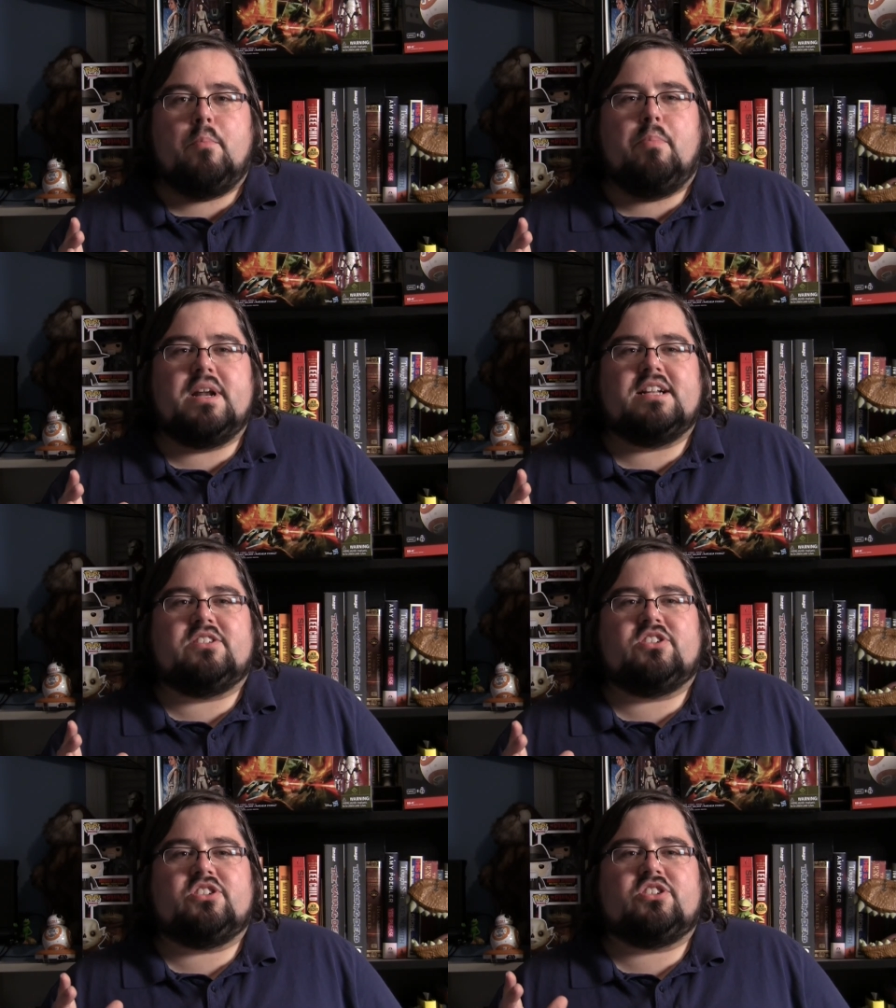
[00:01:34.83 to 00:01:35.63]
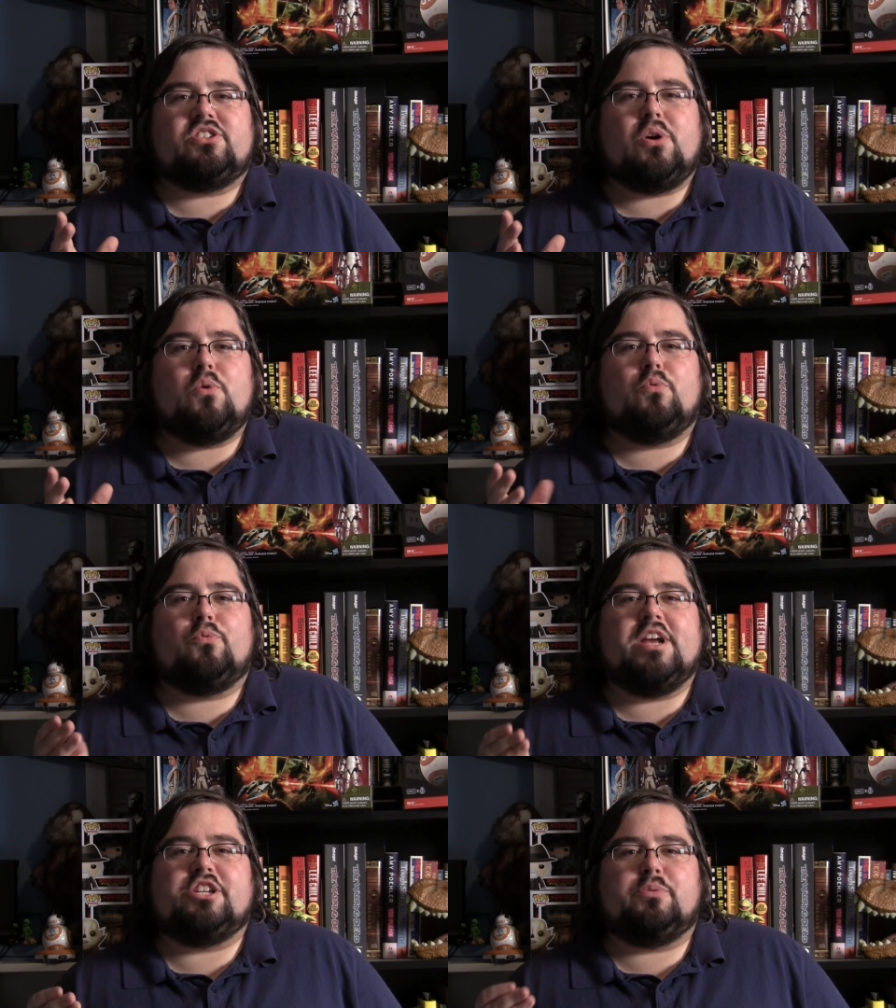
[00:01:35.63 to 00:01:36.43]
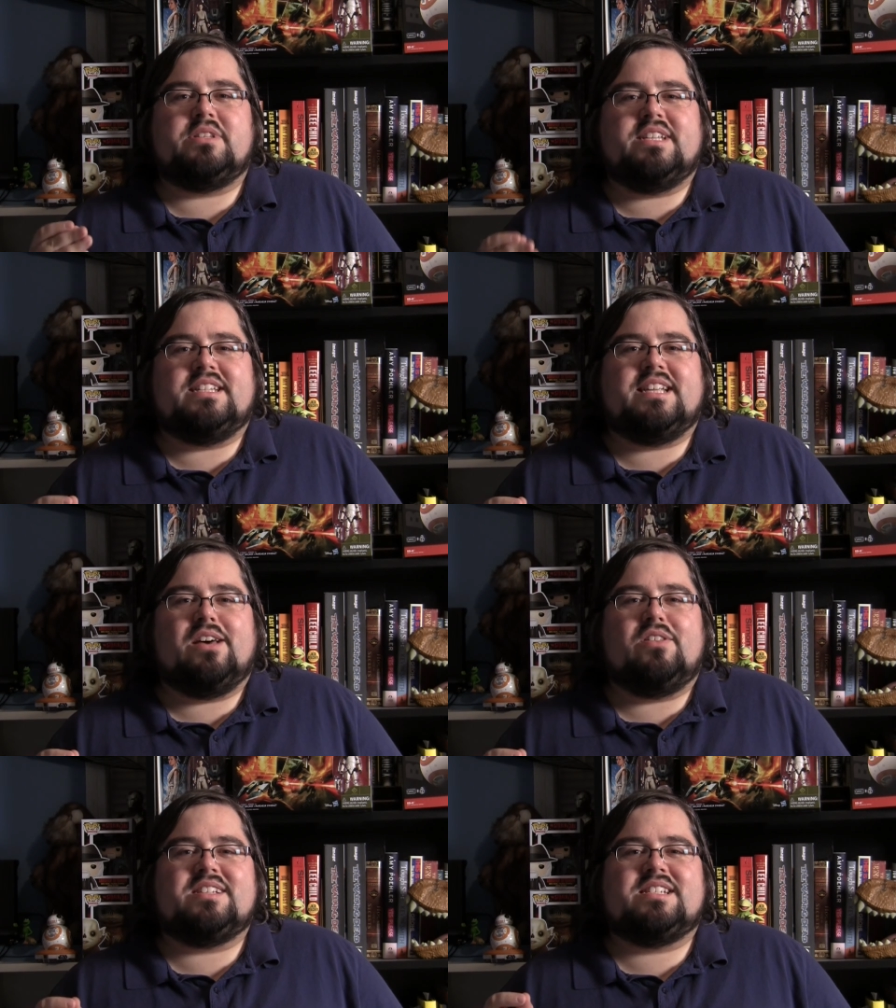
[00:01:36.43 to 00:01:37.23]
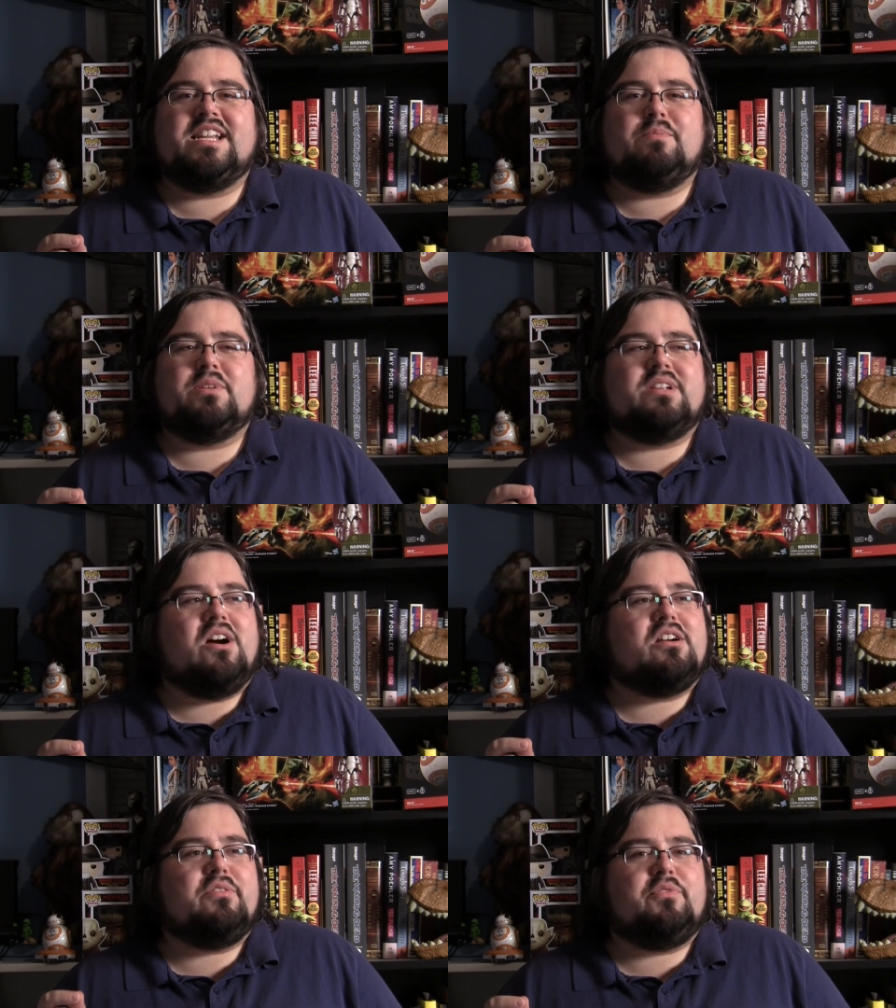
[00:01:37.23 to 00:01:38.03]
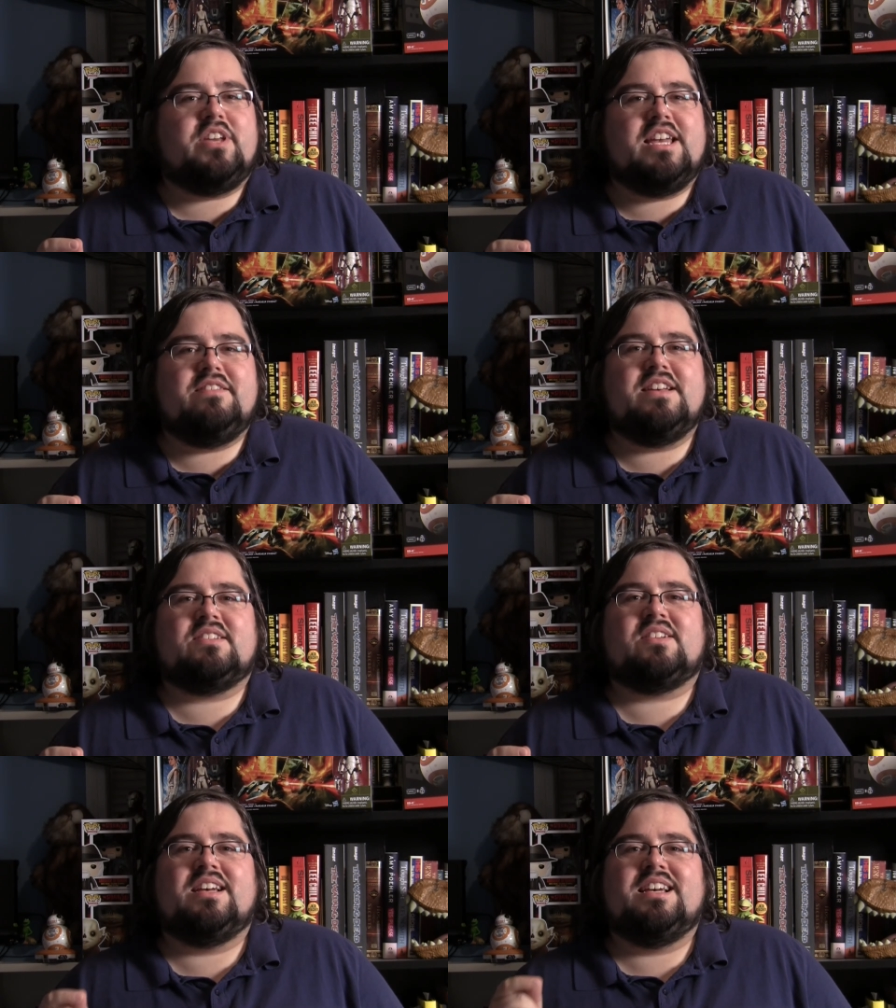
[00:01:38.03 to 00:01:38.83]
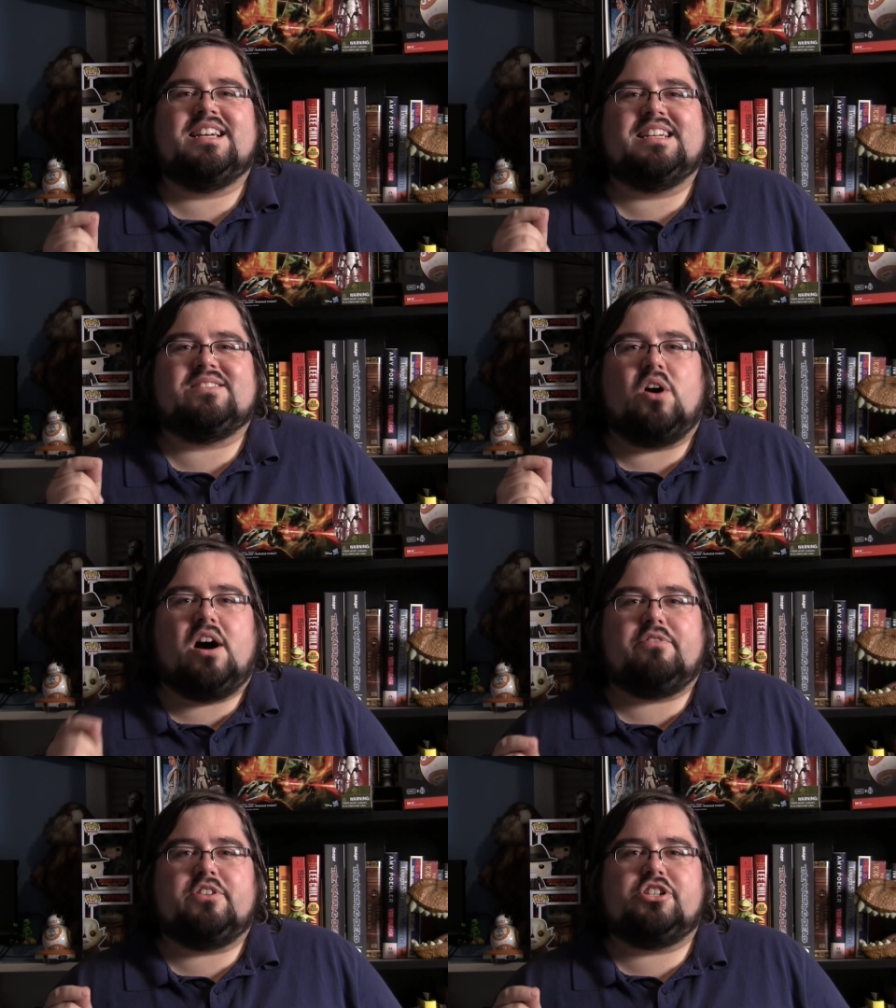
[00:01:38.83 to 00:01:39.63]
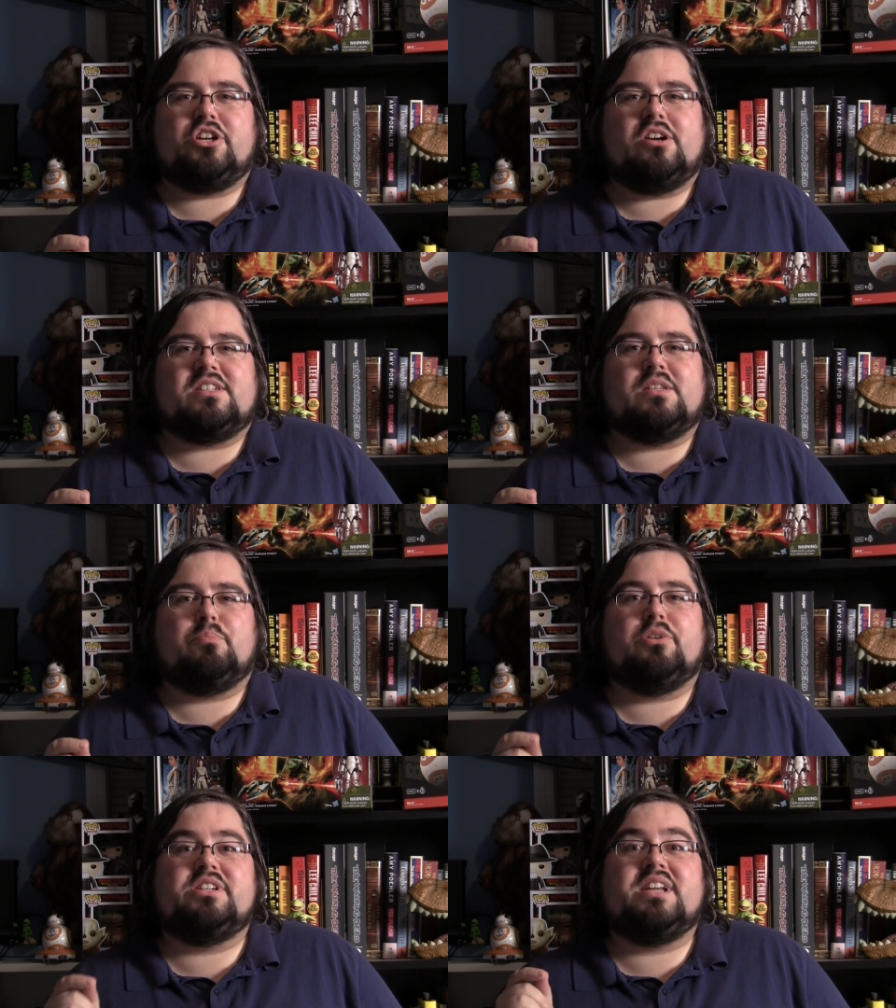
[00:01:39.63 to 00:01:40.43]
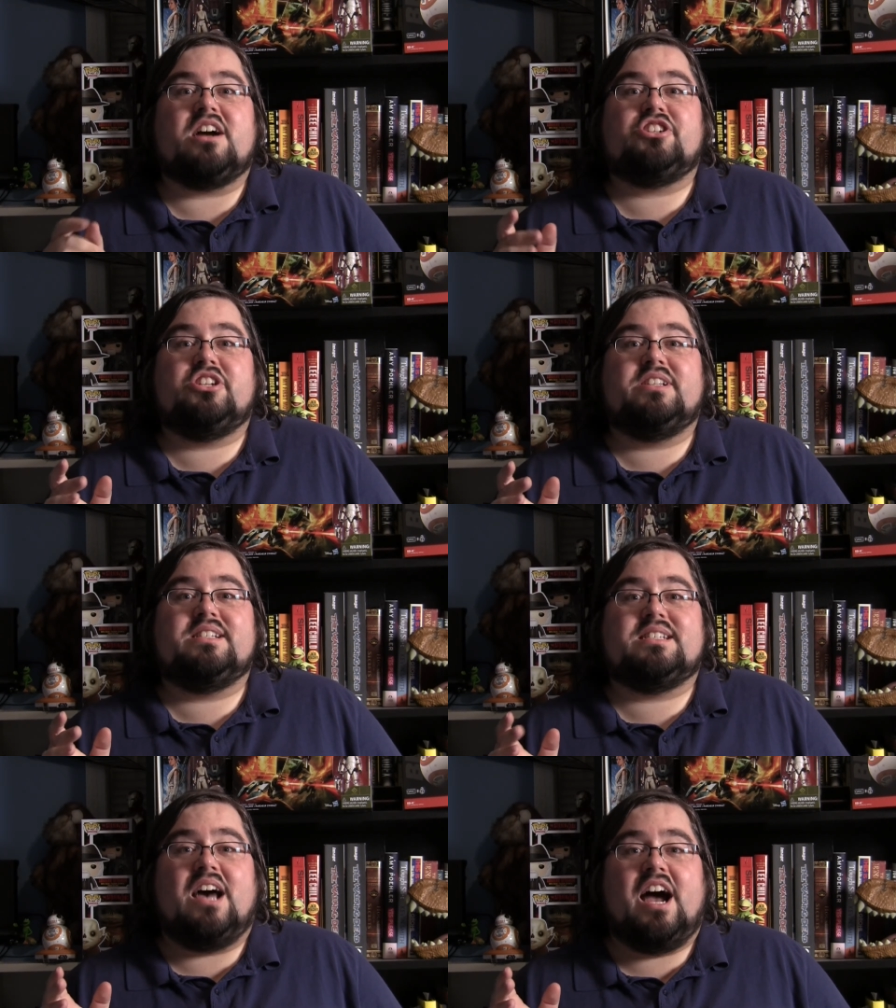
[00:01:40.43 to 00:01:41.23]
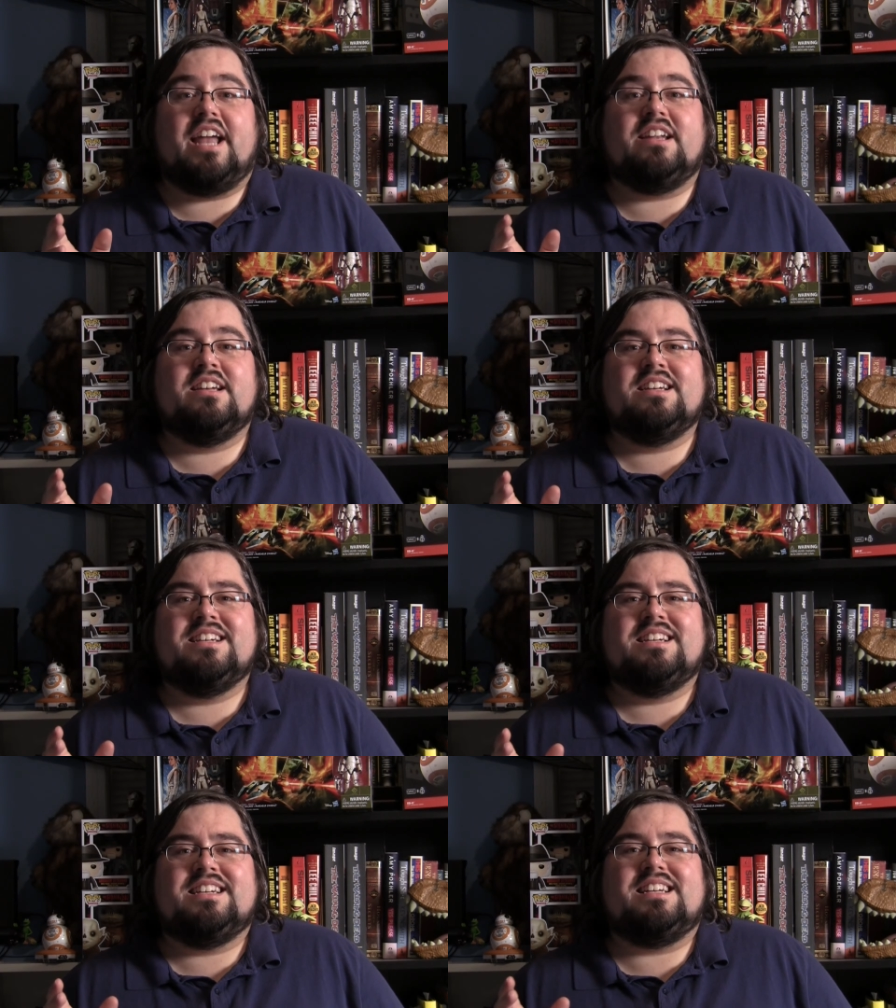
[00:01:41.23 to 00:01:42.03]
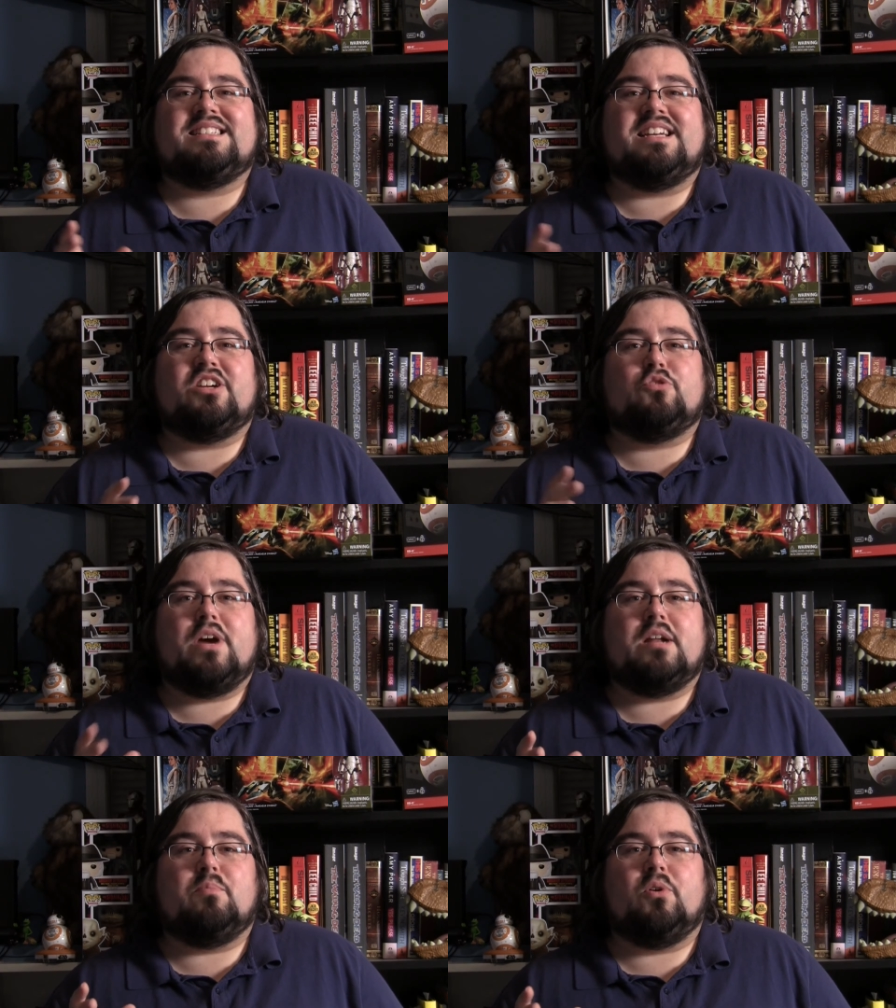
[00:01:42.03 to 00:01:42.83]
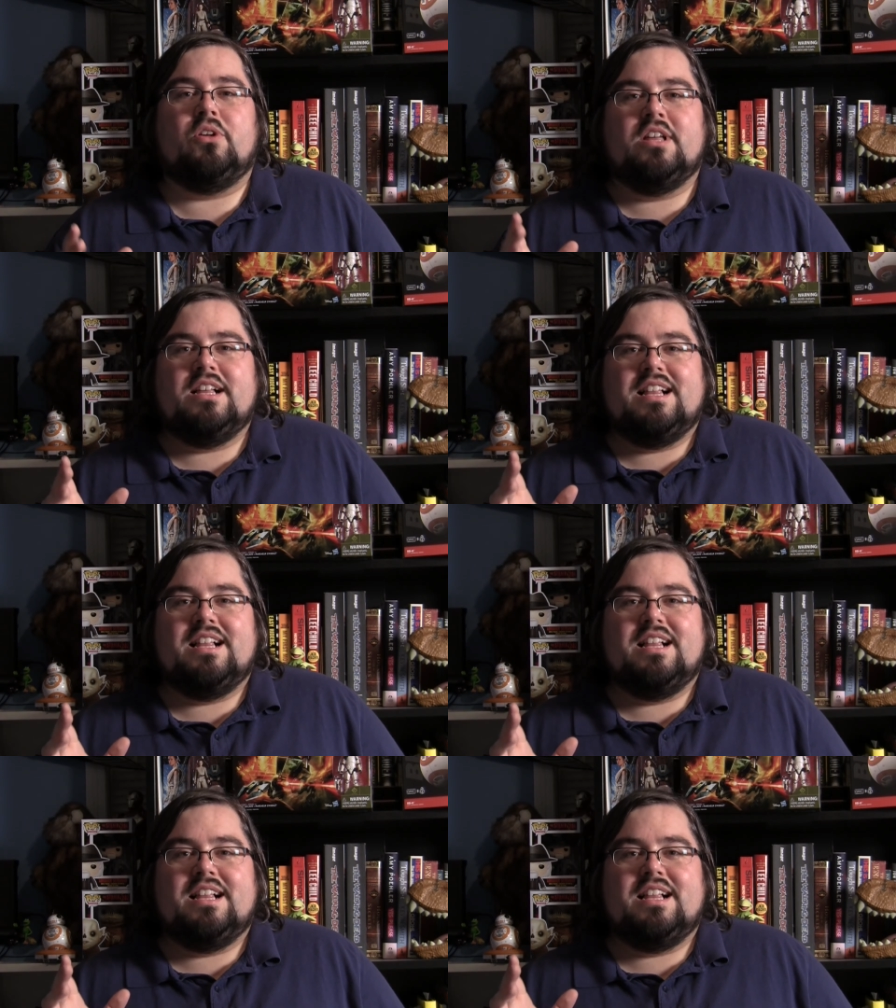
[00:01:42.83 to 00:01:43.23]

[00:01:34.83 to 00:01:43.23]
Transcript: but it's so rich with detail. The cinematography in this is off the charts. The production design is incredible.